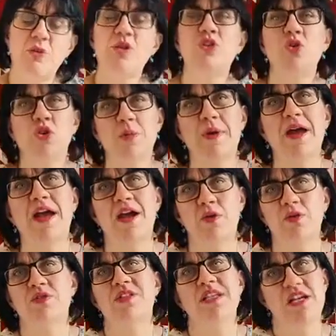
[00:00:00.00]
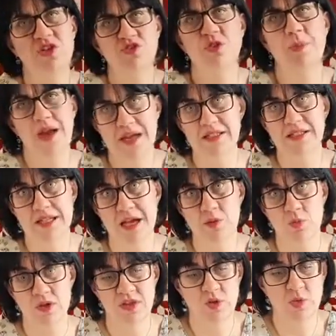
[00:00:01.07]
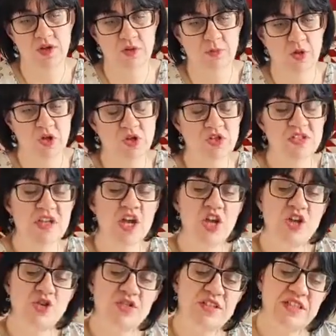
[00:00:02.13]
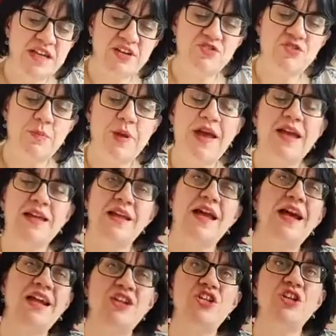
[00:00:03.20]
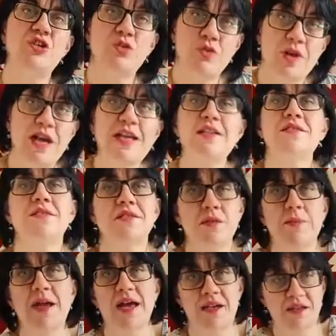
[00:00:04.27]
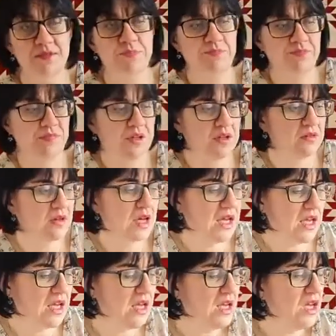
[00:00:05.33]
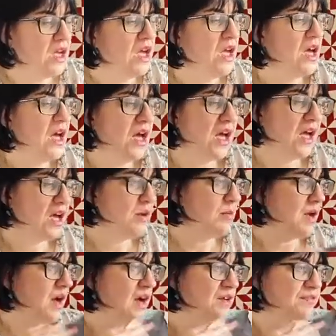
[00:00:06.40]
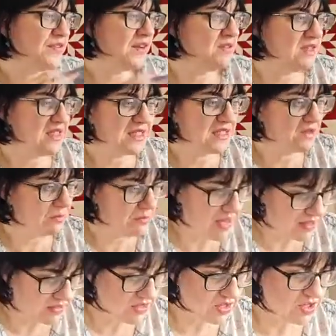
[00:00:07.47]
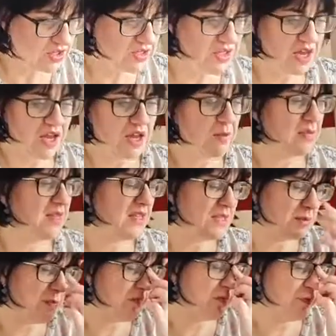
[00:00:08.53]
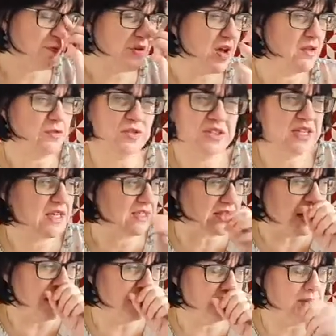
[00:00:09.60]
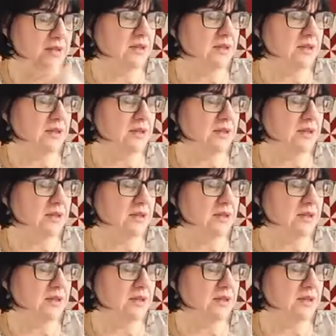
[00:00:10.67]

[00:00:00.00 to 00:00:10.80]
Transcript: you know we talk about how secondary patterns happen with quilt blocks your secondary pattern actually creates the pattern okay um, i found this little method um, there's five or six